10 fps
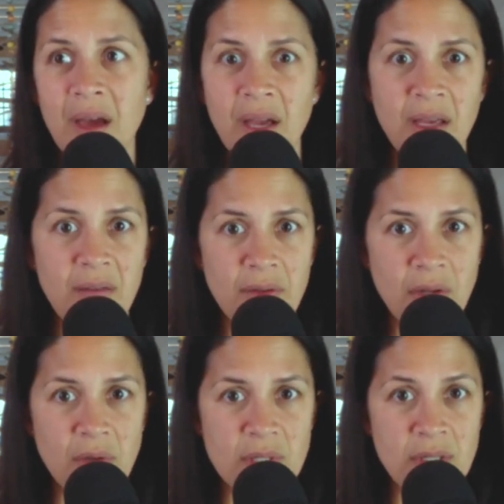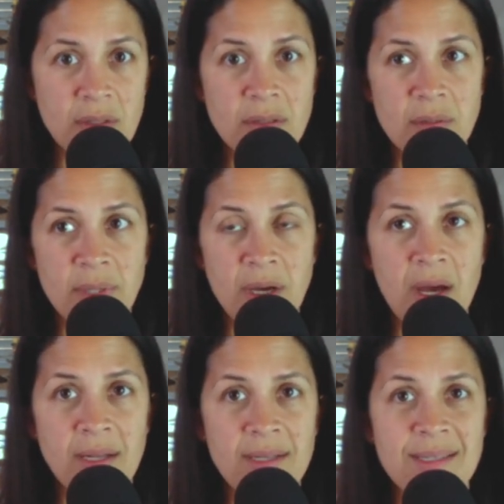I even use it, to be
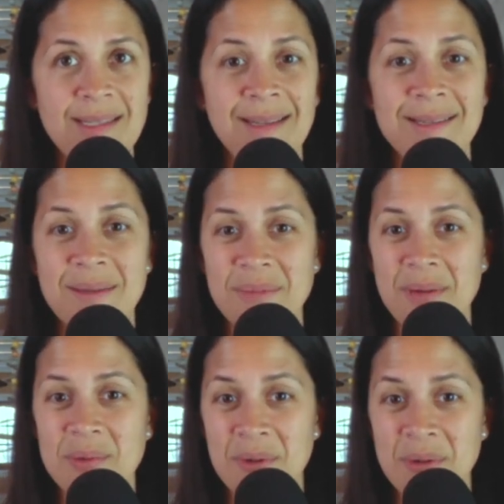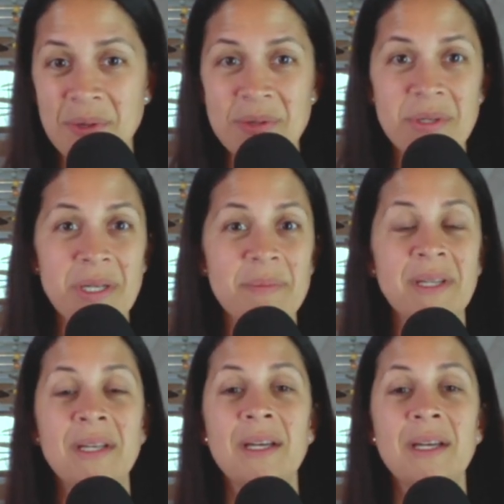honest. Sometimes we're on a road trip.